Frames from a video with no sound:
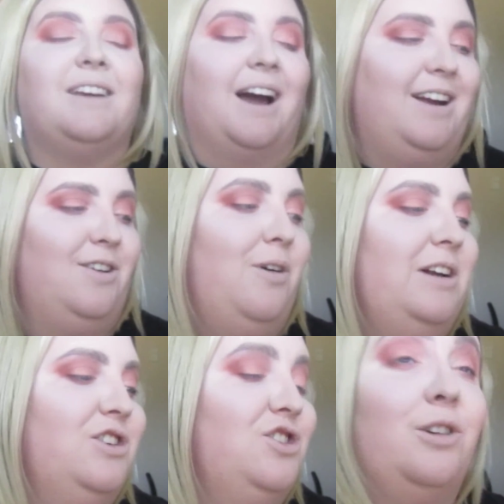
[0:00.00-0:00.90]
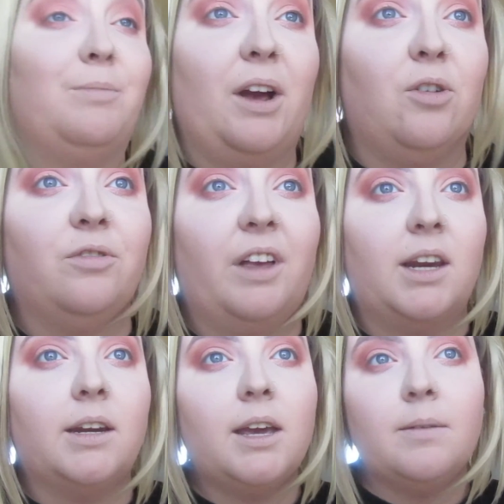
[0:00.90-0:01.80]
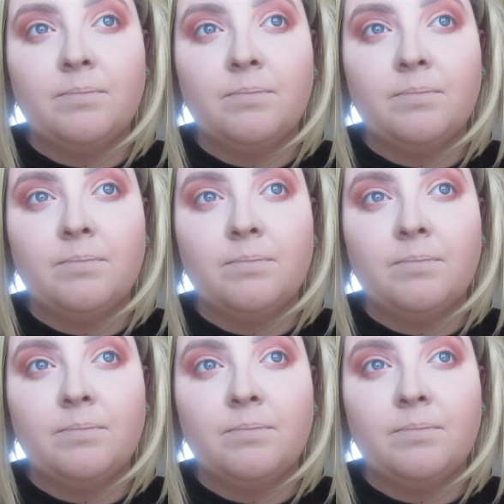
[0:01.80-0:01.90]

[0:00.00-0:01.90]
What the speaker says: Yeah, I know, I just shook my whole vanity.